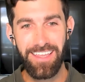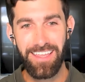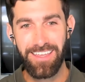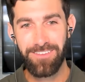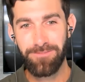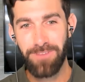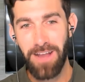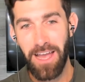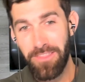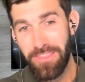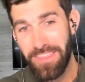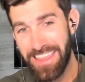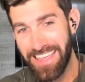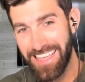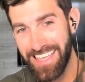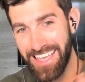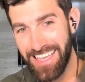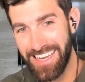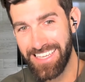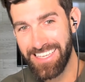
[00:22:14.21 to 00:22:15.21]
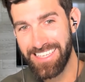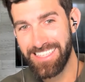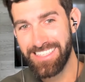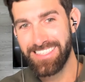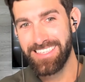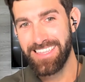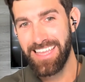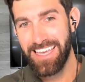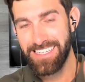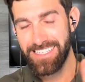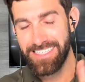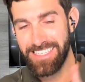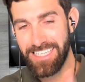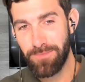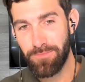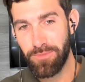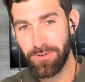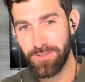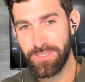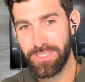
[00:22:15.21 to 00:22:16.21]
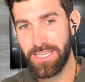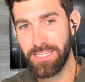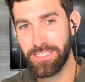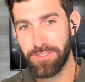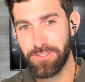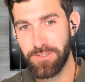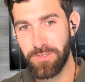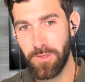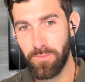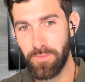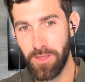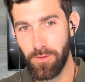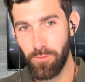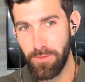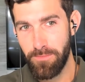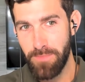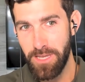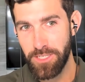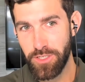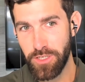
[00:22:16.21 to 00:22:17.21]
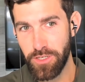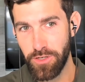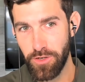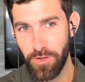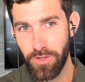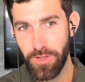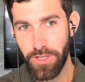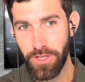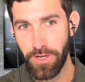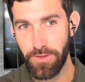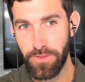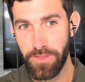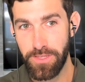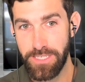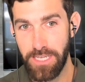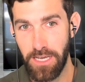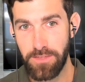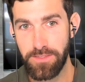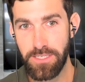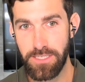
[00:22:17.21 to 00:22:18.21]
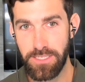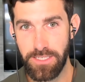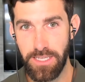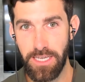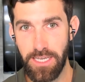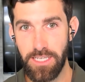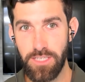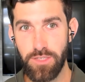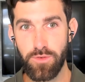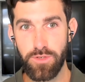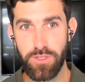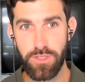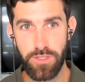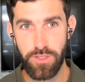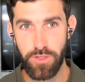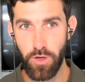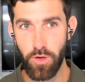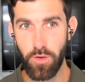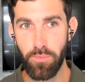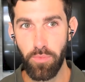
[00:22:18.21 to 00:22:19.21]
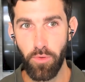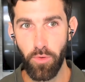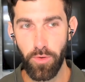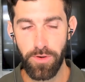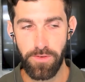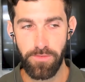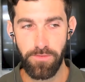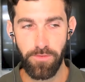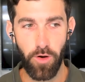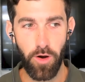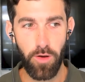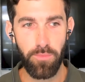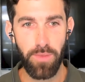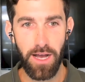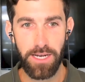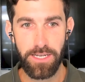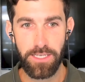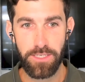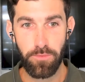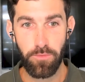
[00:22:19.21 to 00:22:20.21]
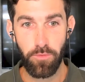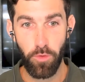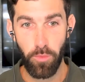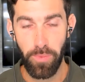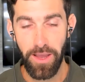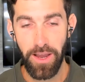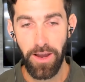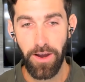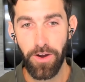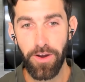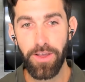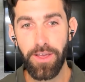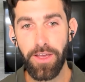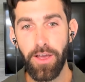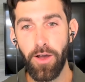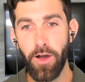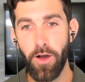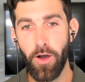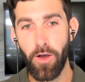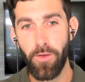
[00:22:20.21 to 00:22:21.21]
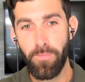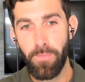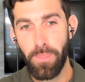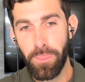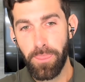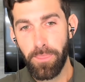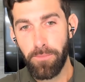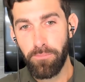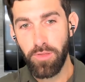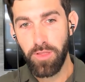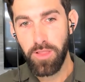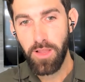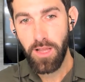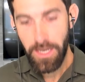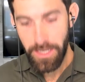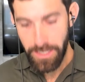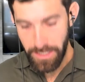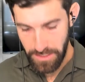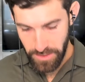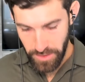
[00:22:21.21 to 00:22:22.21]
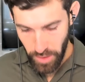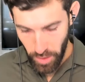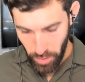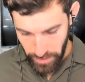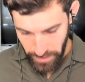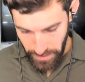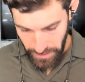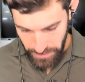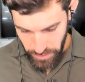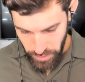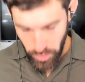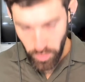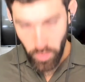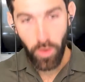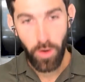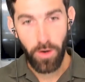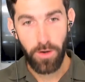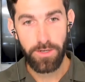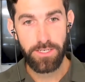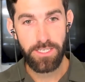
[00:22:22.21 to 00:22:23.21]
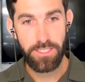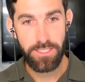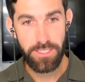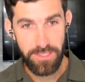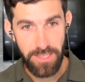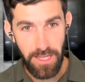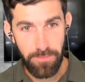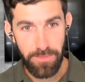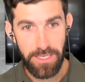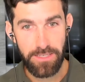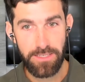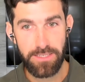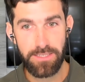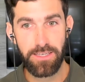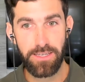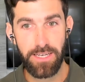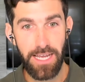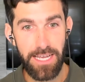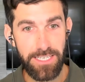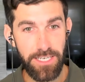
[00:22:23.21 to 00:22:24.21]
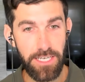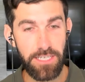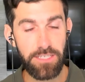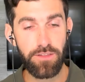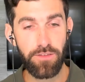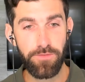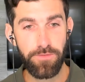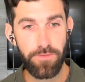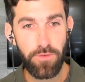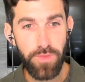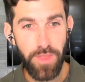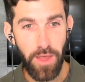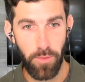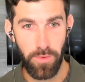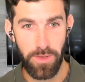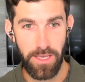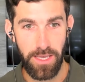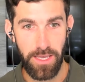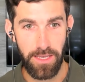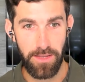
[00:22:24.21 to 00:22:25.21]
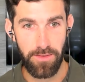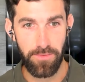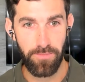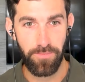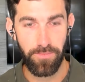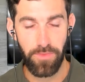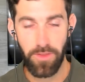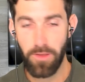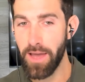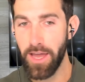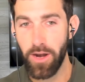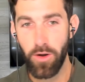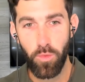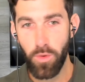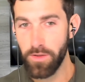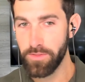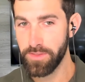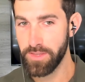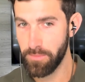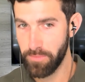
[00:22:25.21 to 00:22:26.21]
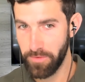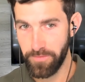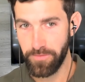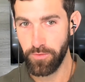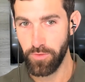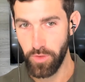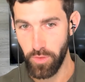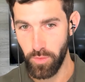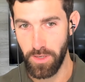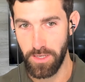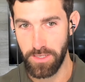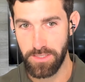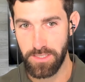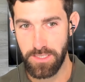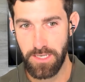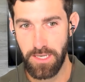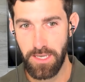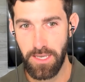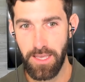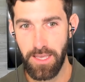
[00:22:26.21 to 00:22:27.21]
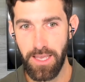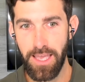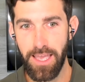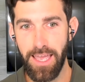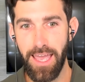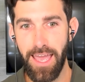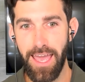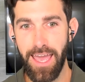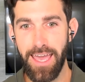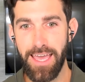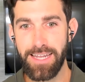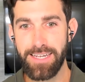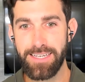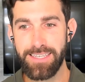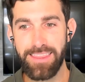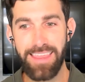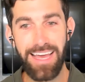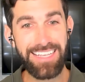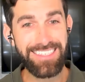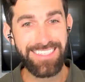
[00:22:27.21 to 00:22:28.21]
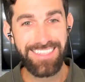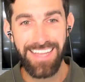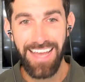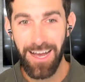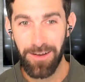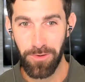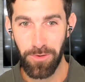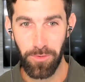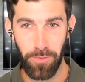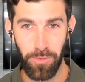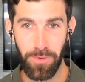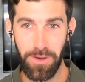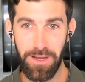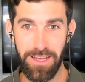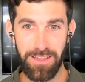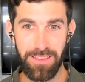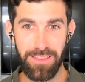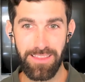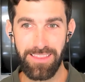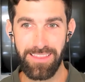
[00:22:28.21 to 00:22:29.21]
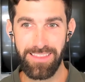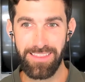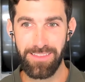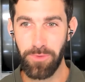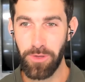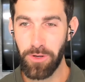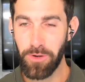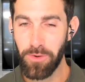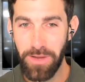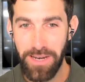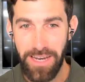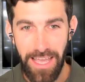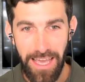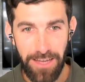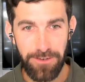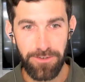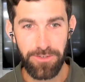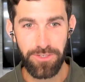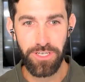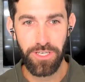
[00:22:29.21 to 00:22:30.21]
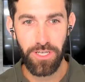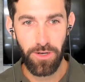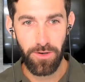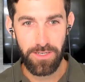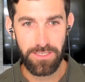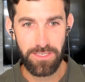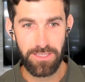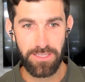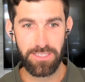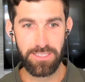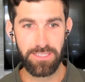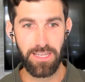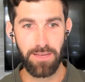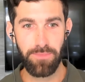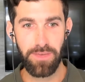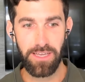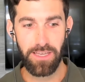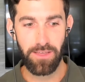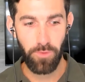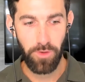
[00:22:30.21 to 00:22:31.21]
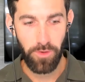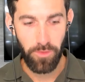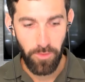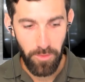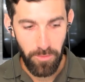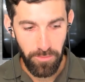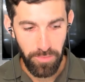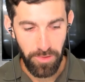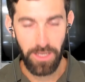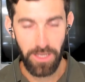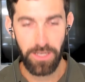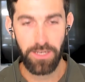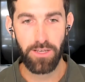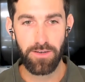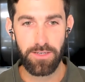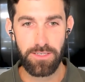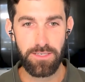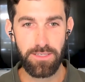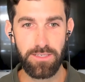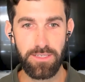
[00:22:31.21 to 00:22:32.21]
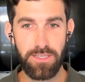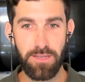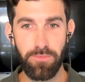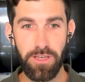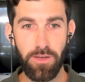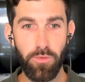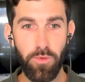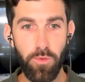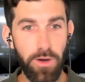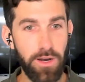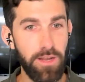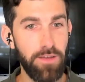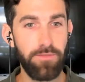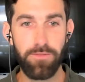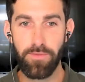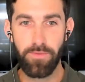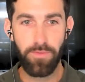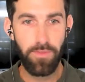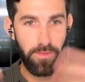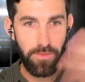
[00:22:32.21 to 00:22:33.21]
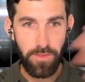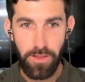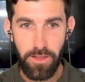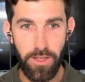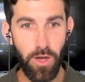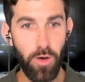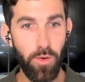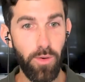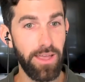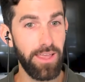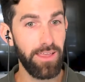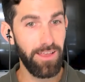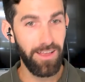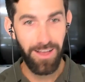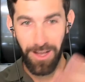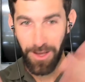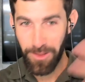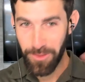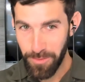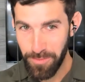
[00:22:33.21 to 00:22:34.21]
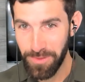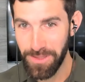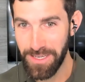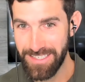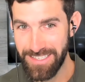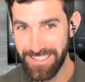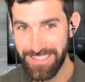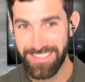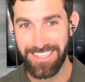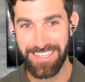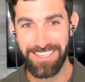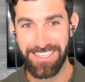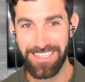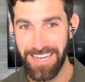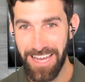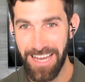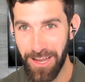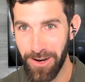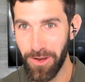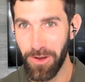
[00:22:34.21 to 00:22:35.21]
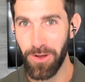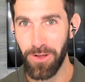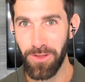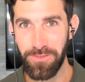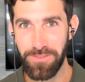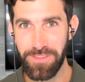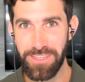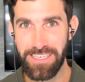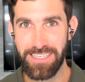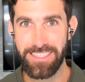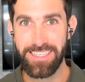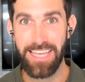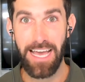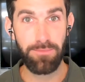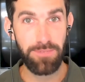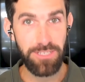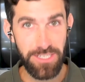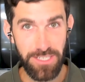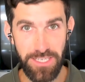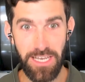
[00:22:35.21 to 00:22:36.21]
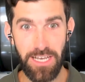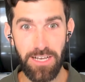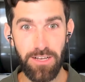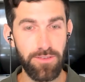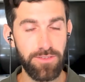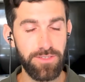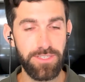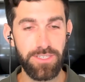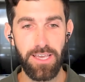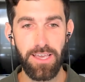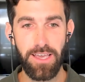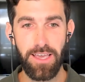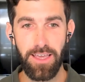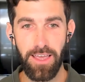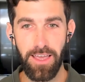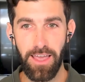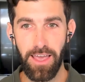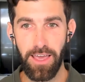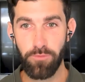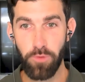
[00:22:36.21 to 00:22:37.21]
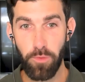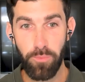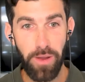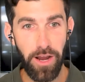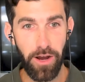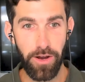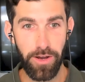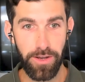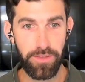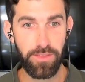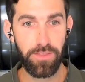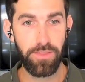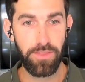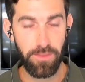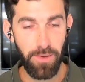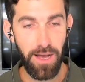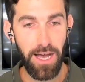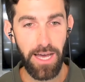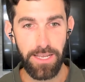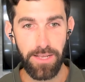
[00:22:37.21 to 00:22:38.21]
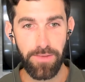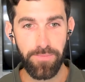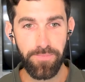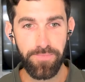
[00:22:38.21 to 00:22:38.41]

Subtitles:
rather than getting into that deeper stage of sleep that we mentioned earlier, the delta stage, which is so important for our body repair, blood is going to our stomachs to digest the food that we ate, no matter what type of food it was. And that's not what we want. We don't want energy going to the stomach. We don't want blood going to the stomach. We want it going other places to clean out all the damaged cells and repairing the body.